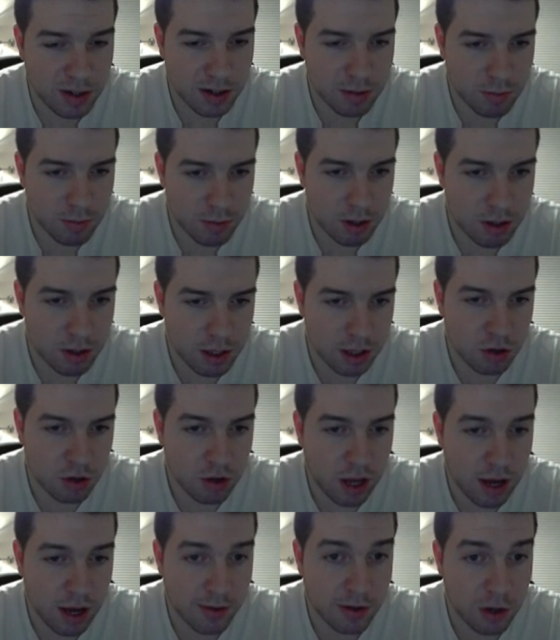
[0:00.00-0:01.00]
Well, they don't
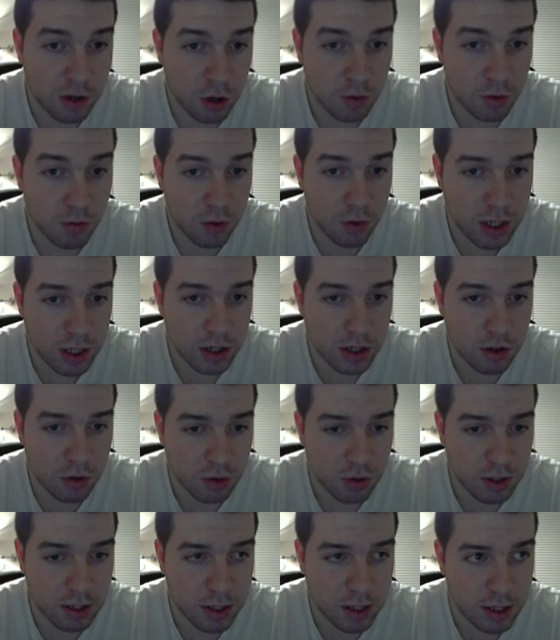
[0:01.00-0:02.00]
have a lot of
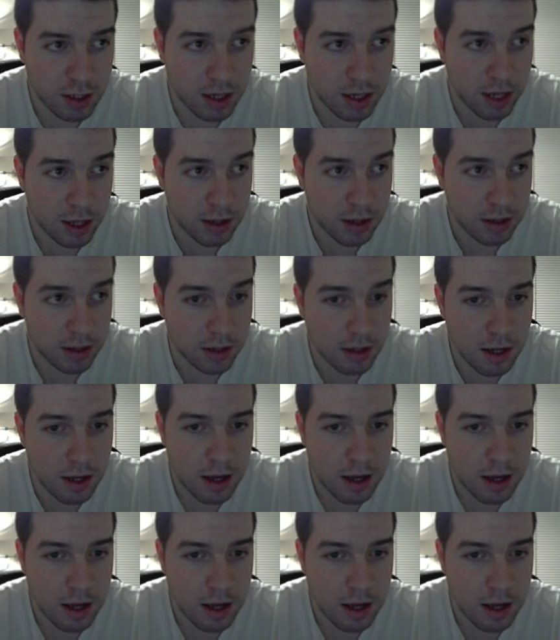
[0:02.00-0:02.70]
resources, and